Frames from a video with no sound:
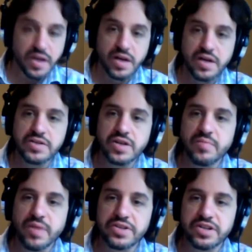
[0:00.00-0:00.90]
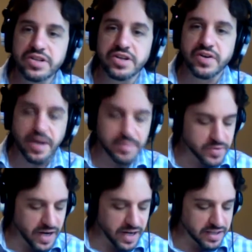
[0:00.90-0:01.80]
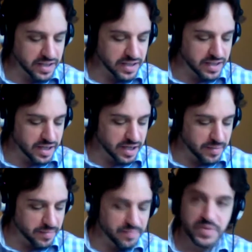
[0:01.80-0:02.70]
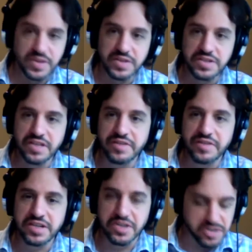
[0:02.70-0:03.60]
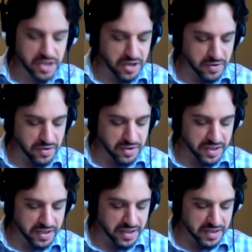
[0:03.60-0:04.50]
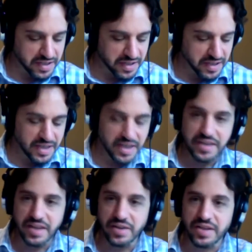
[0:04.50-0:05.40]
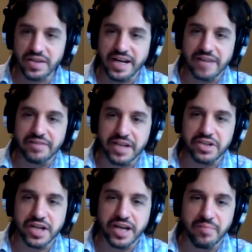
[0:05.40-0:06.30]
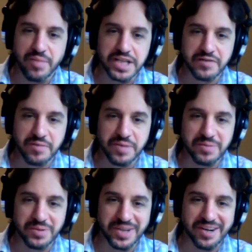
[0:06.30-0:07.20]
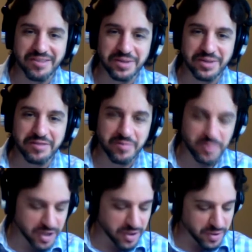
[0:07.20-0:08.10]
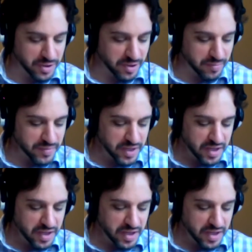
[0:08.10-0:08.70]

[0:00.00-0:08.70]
So you mentioned in your abstract that CVEs are generally, they look like kind of like a giant mess for people that aren't really familiar with them.